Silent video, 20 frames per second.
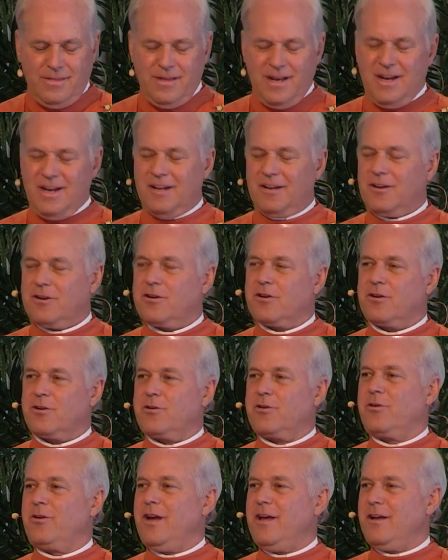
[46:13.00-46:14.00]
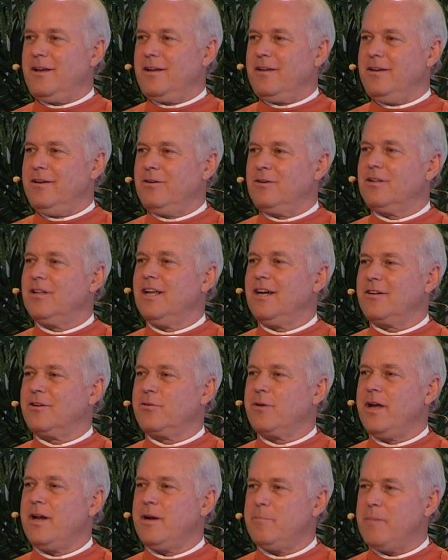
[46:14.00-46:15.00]
And they didn't
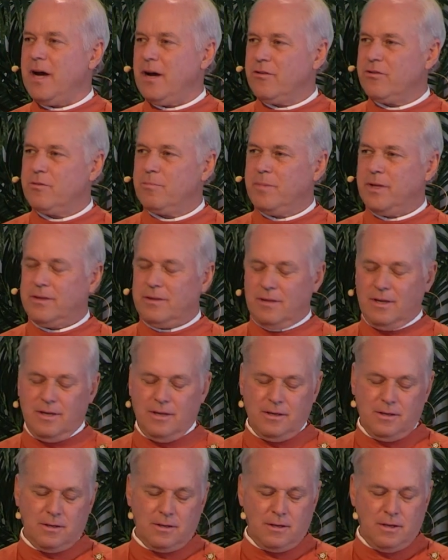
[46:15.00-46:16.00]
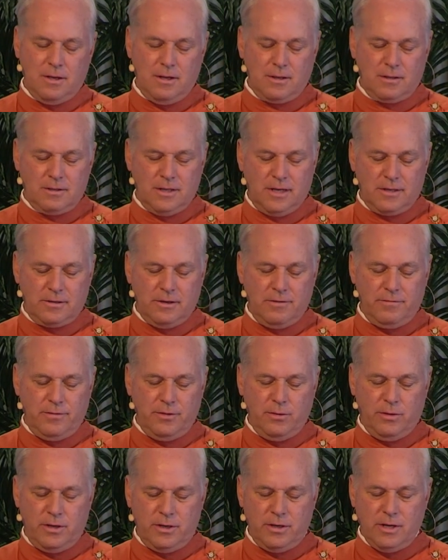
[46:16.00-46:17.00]
collect great amounts, but they collected a
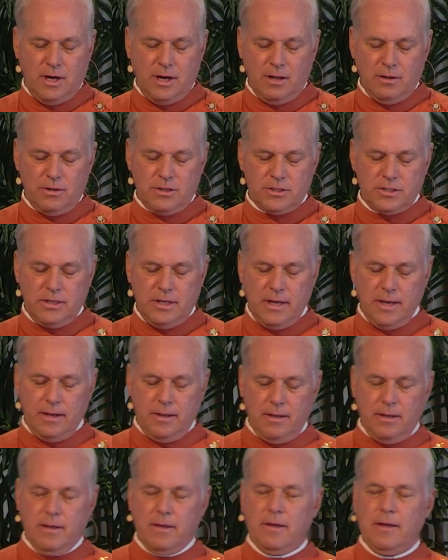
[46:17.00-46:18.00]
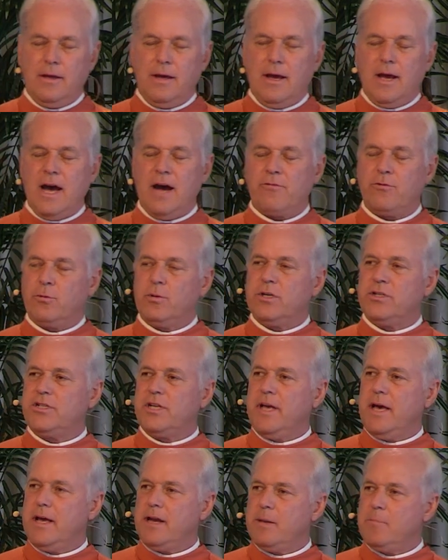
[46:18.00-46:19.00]
few $100s. And afterwards,
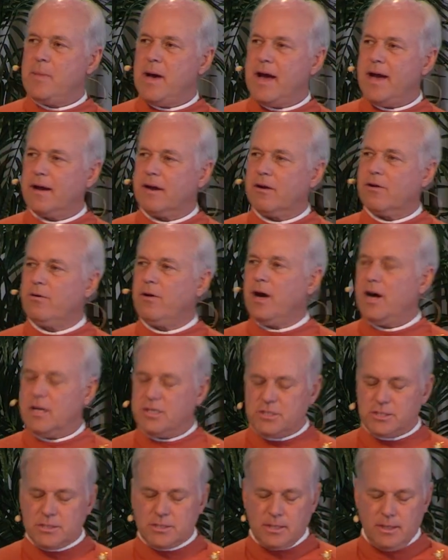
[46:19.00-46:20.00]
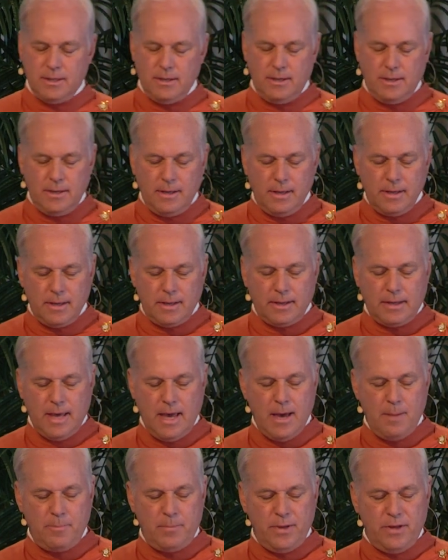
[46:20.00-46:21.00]
she headed back across
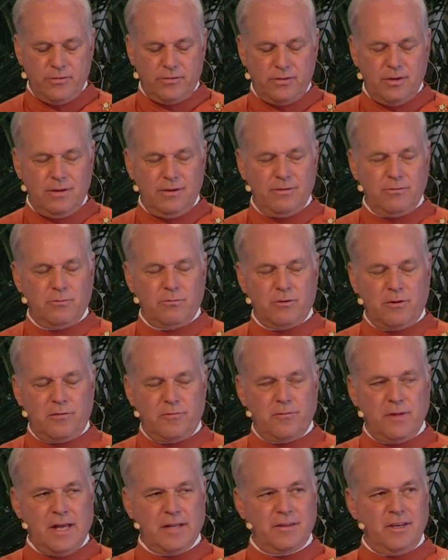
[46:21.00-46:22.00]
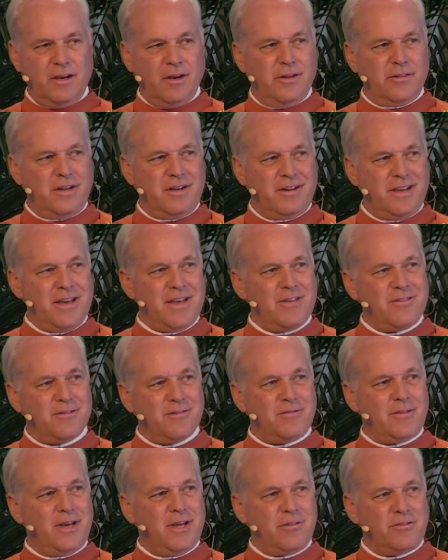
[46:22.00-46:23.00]
campus and reflecting on the
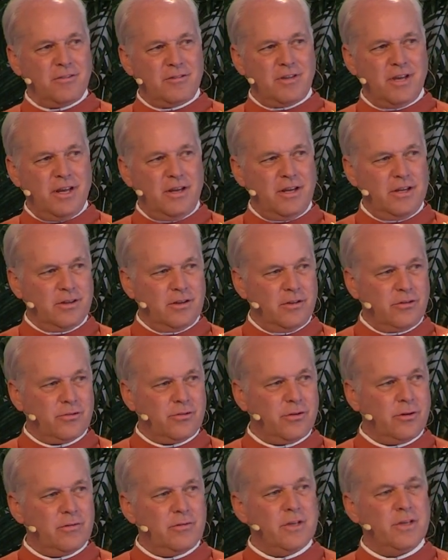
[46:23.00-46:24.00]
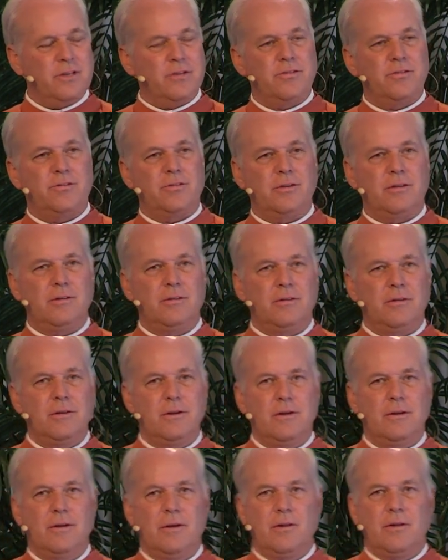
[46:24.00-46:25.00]
day's events, attending the service and
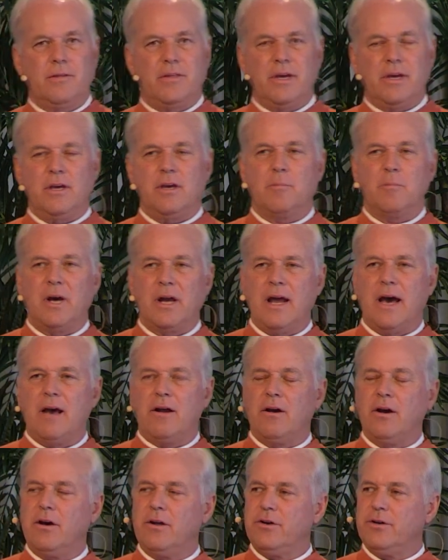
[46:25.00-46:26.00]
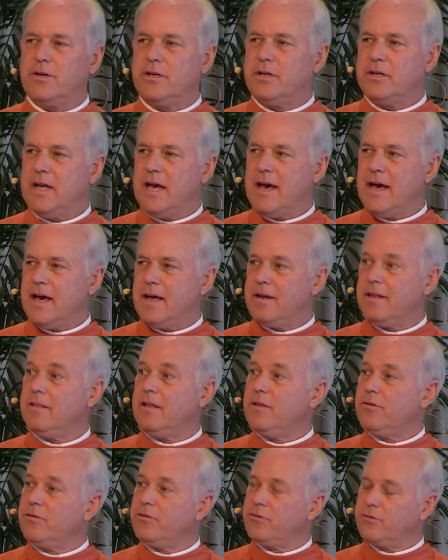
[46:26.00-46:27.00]
thinking about how to honor her dad,
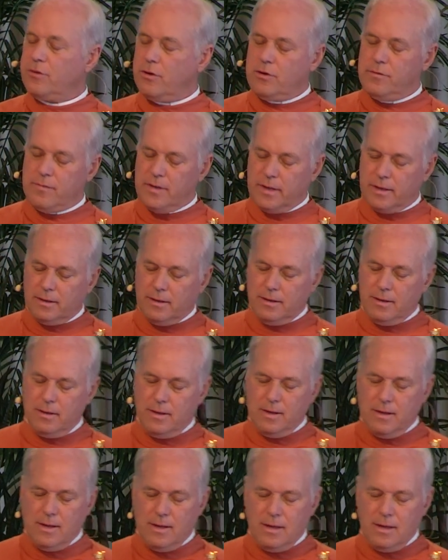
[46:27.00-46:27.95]
and then serving.